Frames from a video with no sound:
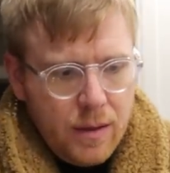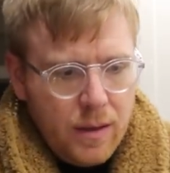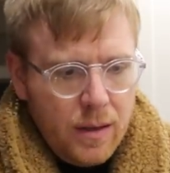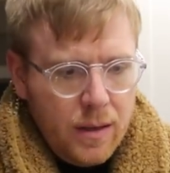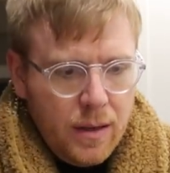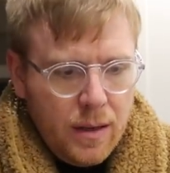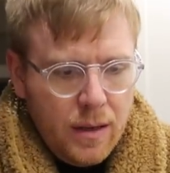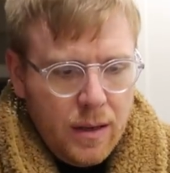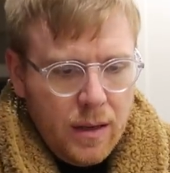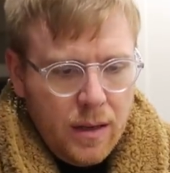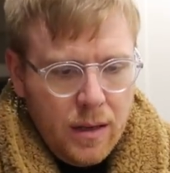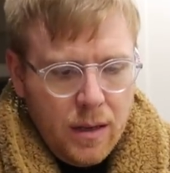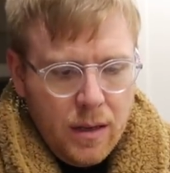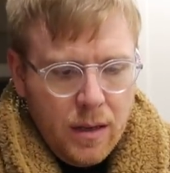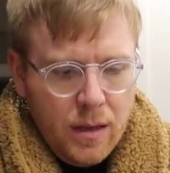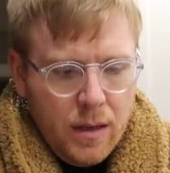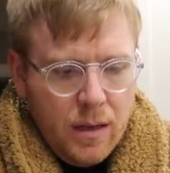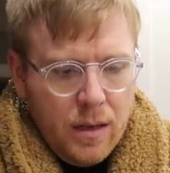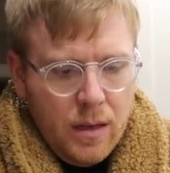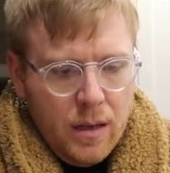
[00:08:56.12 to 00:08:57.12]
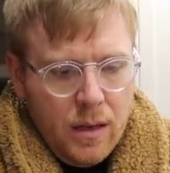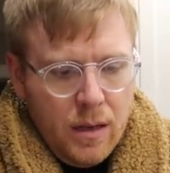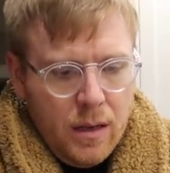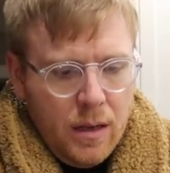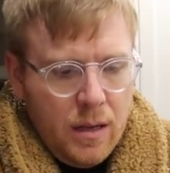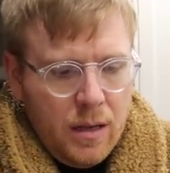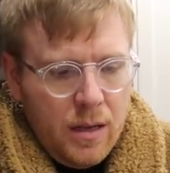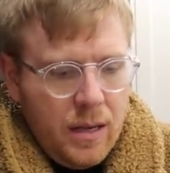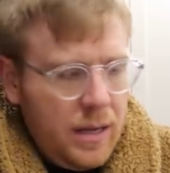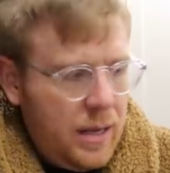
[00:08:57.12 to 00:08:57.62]

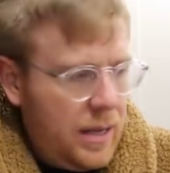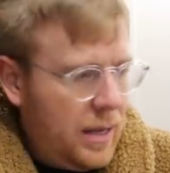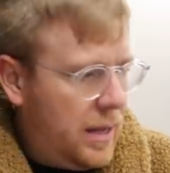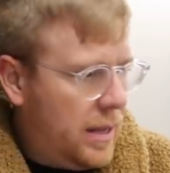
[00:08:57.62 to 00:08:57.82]
Nobody speaks.